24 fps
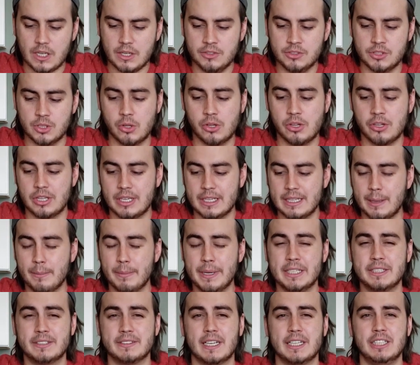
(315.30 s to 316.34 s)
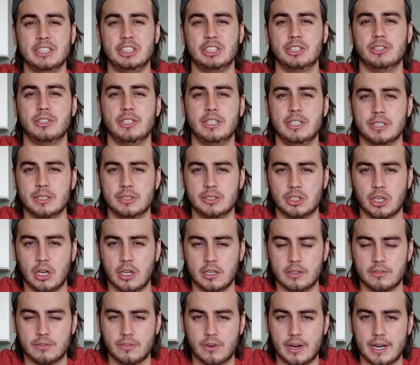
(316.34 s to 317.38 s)
So the thing that makes Nigerian
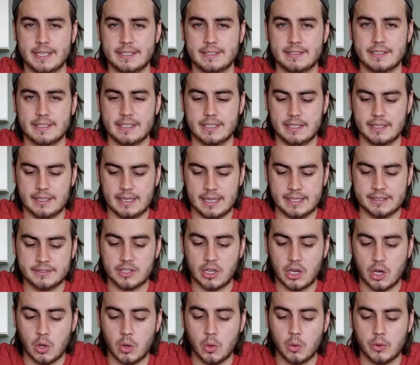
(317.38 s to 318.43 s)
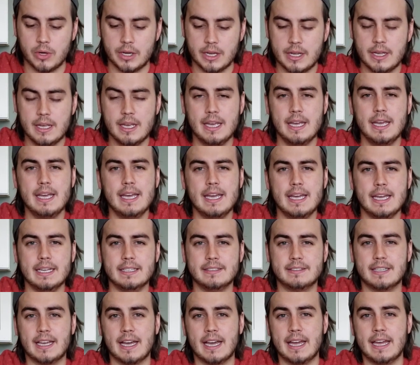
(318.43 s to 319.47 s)
jollof rice its own
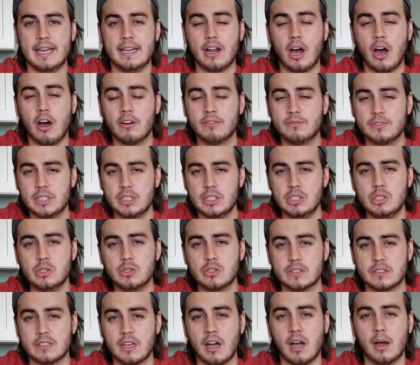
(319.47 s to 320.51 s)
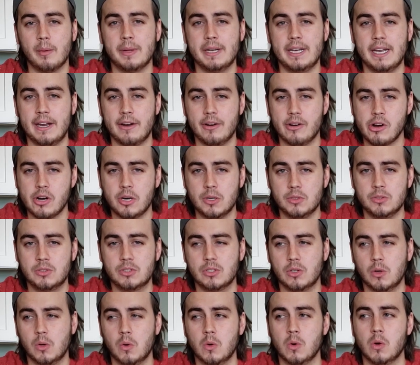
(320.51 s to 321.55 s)
is that it often uses
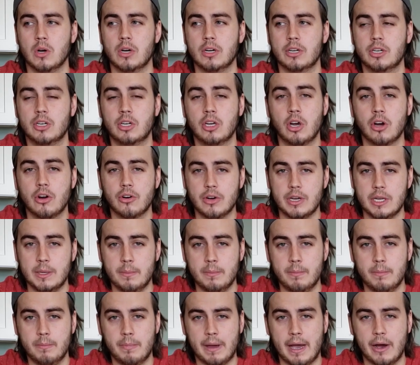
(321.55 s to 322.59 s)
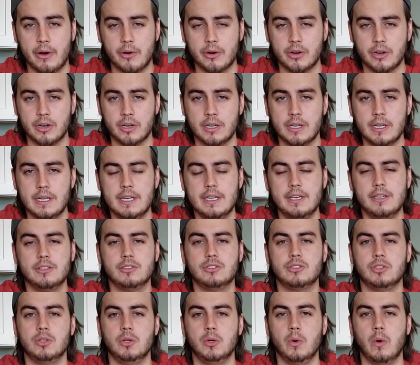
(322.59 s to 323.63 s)
habaneros or curry powder
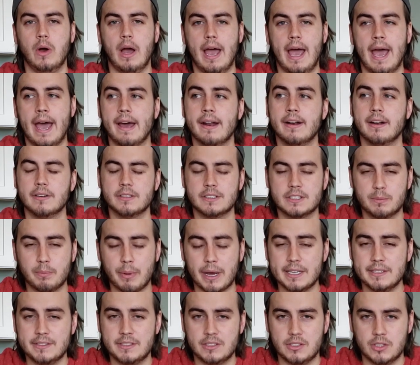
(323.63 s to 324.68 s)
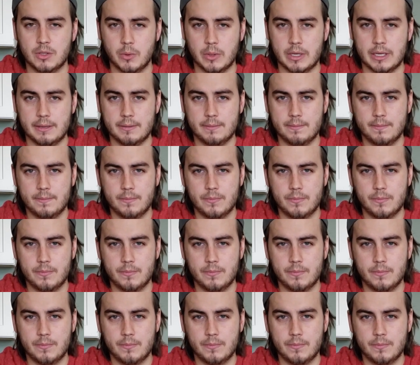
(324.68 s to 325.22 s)
to add spice to it.